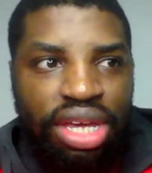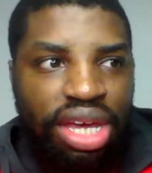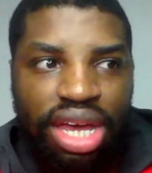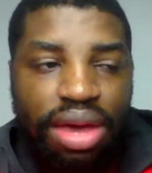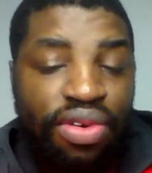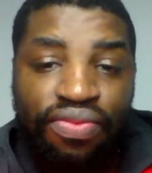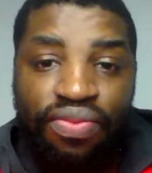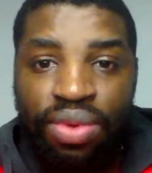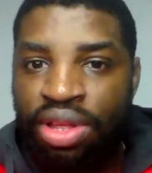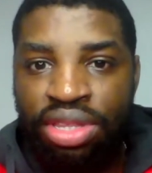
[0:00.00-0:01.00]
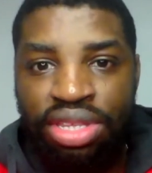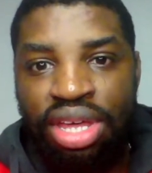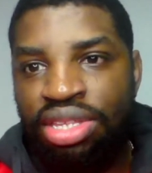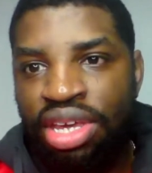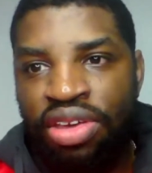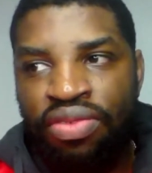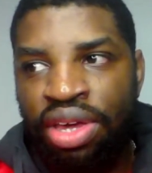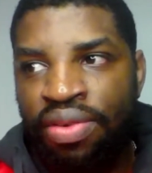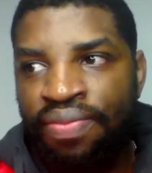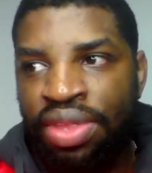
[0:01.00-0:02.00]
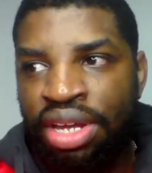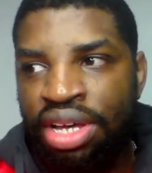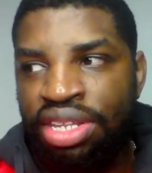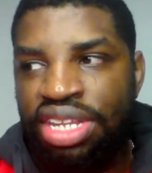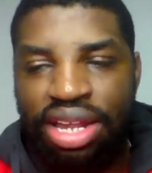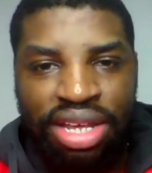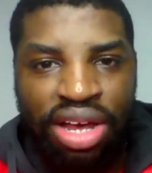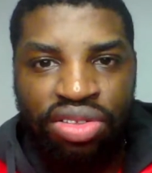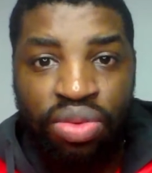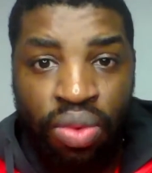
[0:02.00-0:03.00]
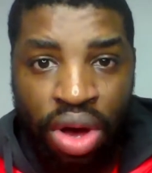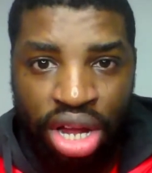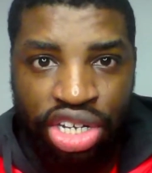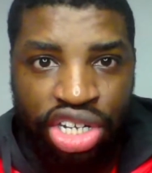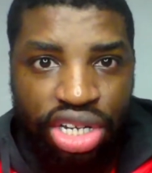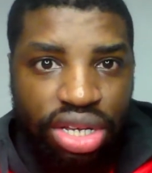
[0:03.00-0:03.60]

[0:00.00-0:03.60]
It came on TV, and I sat down to watch.